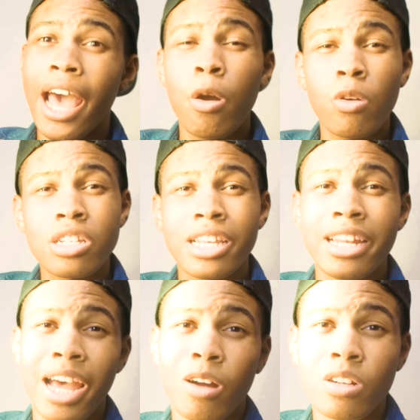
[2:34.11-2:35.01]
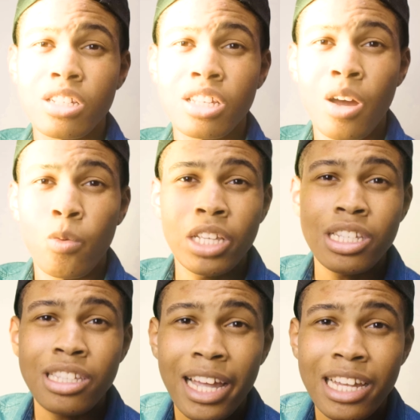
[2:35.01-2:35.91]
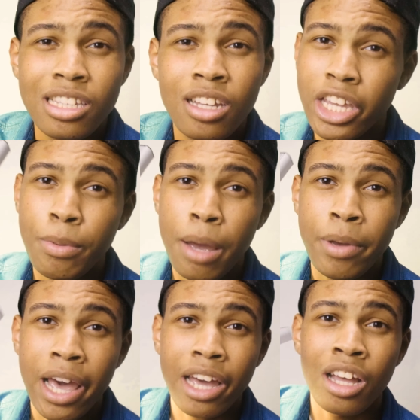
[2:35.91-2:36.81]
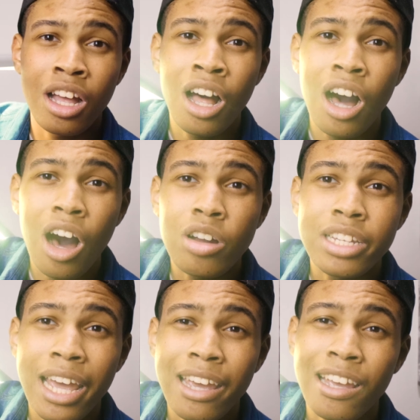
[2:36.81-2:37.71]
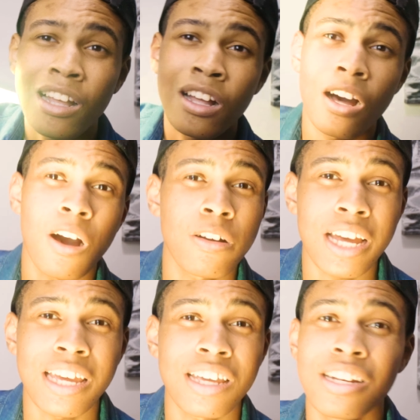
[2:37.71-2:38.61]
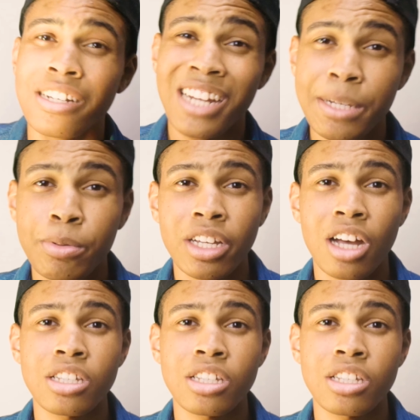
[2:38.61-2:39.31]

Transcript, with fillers: Hours and hours with this light in your backpack all day, all night. That's pretty